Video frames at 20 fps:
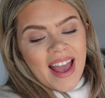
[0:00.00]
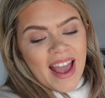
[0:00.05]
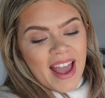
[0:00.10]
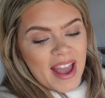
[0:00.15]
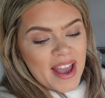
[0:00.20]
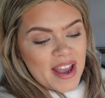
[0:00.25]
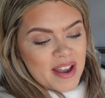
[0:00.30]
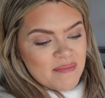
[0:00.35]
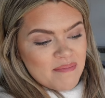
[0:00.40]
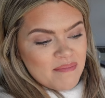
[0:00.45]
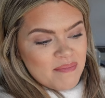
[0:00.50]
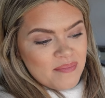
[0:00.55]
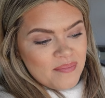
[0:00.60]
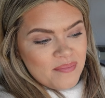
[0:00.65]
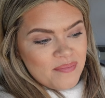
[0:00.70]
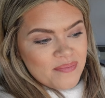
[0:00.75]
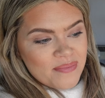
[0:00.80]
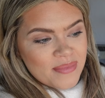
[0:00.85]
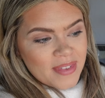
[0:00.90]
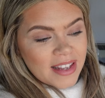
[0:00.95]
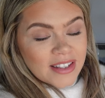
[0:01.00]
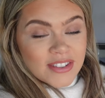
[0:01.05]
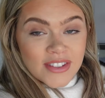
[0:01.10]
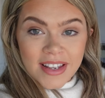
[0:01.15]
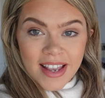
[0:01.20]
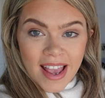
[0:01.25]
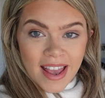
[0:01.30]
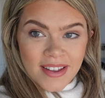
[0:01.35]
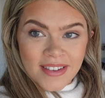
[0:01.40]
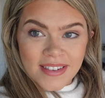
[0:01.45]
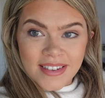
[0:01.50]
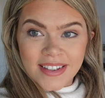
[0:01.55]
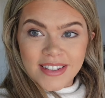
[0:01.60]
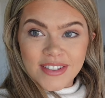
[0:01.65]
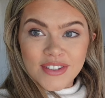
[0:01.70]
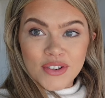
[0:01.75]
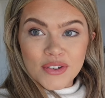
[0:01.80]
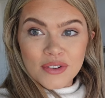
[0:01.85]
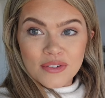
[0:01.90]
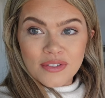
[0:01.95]
So yeah,
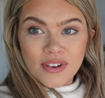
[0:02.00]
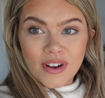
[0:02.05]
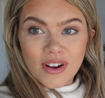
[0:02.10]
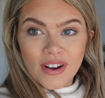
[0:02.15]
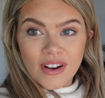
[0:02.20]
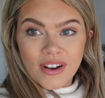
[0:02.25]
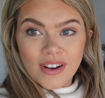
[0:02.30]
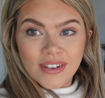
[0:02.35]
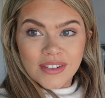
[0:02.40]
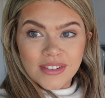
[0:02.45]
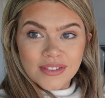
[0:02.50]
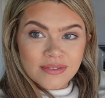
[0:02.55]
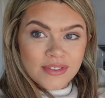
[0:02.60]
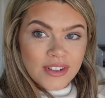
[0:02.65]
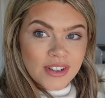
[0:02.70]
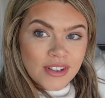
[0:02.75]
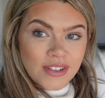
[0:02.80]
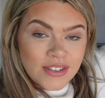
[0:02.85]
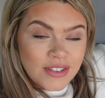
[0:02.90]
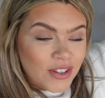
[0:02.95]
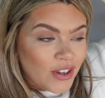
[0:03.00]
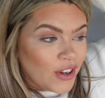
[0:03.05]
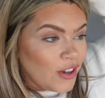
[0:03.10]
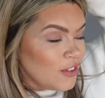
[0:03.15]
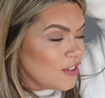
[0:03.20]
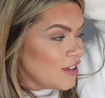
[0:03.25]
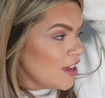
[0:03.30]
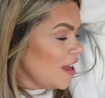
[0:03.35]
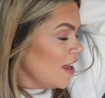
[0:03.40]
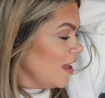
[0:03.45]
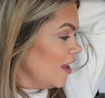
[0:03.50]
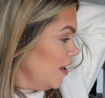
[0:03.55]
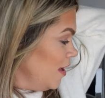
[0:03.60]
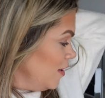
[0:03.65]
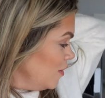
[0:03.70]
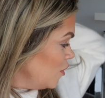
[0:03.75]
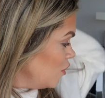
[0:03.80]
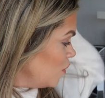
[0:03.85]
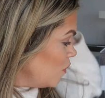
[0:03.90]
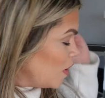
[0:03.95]
so far looks good.
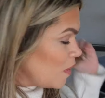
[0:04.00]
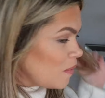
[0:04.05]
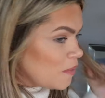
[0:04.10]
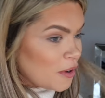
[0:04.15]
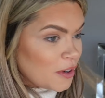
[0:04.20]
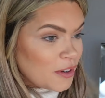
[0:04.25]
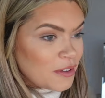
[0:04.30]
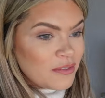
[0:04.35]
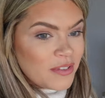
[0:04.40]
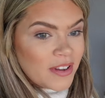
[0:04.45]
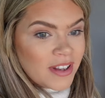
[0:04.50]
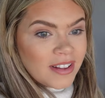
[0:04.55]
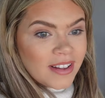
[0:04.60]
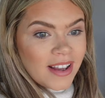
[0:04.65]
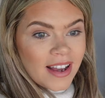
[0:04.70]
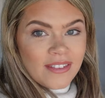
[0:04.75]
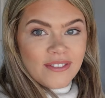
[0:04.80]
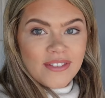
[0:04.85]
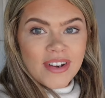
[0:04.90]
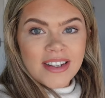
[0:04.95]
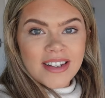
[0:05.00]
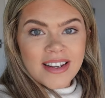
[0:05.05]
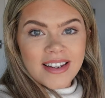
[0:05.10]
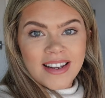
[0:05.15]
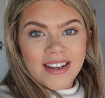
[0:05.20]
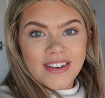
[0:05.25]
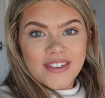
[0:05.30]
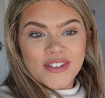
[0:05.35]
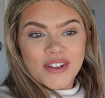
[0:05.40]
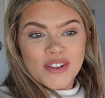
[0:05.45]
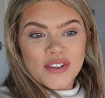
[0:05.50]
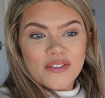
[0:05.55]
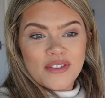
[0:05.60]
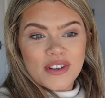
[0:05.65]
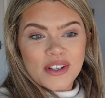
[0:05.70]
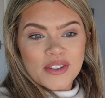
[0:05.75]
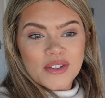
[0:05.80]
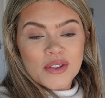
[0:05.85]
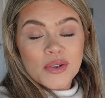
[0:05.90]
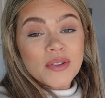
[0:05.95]
Don't know how I'm gonna feel getting ready in here. It's gonna
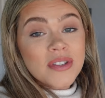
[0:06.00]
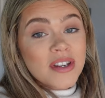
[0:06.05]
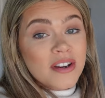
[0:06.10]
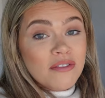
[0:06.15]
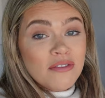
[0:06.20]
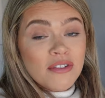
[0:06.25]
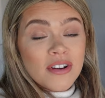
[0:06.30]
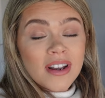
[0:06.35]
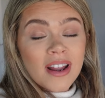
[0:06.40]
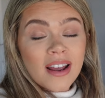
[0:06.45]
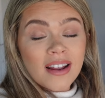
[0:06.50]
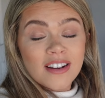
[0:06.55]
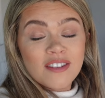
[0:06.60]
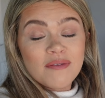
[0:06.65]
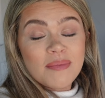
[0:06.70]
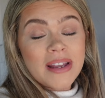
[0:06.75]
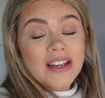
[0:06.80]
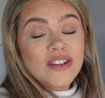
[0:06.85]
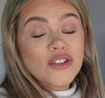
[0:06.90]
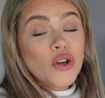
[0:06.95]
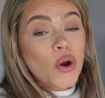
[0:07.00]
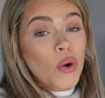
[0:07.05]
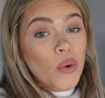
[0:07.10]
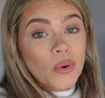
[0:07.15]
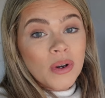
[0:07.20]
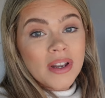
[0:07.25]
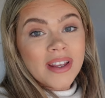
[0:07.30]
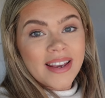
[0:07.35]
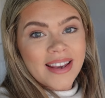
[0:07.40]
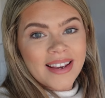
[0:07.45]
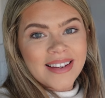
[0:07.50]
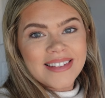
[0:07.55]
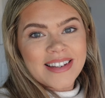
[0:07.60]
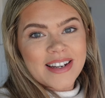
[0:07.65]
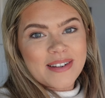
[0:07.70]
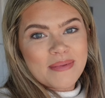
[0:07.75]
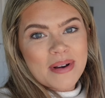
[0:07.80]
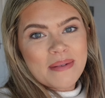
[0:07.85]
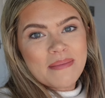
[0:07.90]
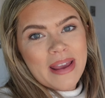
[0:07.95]
feel so different, and I've been totally kicked
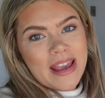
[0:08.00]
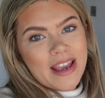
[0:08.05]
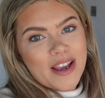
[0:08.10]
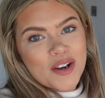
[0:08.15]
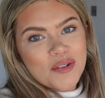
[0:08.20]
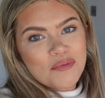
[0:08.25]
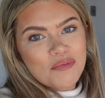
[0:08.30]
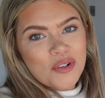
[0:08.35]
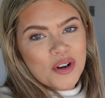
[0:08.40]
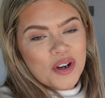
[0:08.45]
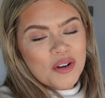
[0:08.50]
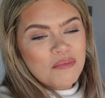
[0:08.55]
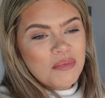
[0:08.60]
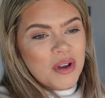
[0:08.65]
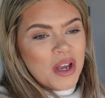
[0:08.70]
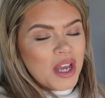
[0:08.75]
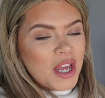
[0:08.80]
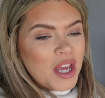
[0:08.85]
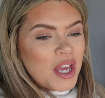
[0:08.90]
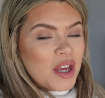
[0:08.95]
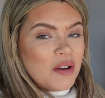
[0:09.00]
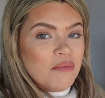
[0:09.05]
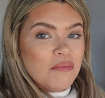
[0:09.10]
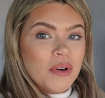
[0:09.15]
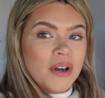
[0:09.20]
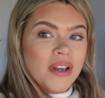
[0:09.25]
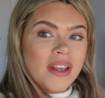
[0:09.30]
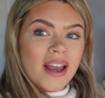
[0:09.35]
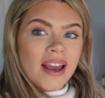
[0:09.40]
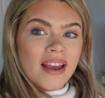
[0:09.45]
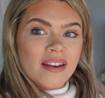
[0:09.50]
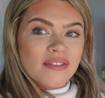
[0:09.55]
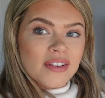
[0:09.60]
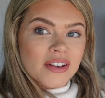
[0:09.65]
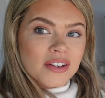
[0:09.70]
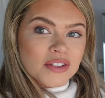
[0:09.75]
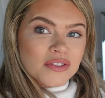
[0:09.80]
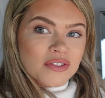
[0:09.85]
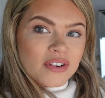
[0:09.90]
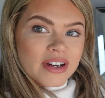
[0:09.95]
out of my makeup room, but yeah, it
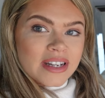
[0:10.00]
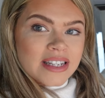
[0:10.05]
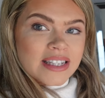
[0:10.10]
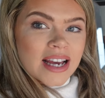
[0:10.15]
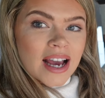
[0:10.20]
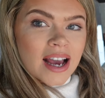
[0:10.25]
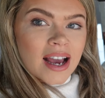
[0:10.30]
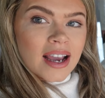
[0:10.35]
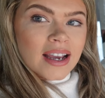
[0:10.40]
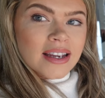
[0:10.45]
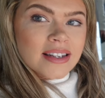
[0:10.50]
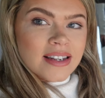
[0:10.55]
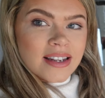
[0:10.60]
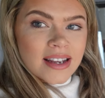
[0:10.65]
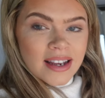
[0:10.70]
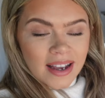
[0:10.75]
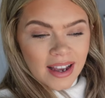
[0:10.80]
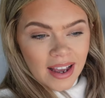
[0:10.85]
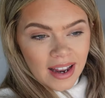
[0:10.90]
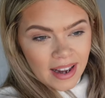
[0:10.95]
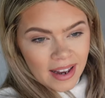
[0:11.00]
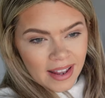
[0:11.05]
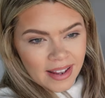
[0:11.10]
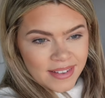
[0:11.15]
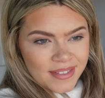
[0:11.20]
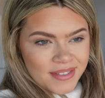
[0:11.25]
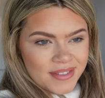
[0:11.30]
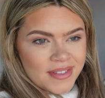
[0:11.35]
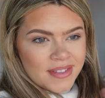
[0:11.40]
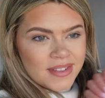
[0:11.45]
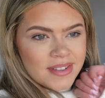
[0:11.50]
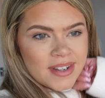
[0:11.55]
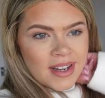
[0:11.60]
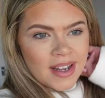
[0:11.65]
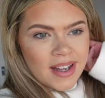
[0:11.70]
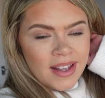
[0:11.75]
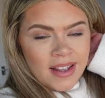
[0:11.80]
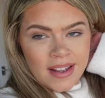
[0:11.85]
feels very tidy and cleansed.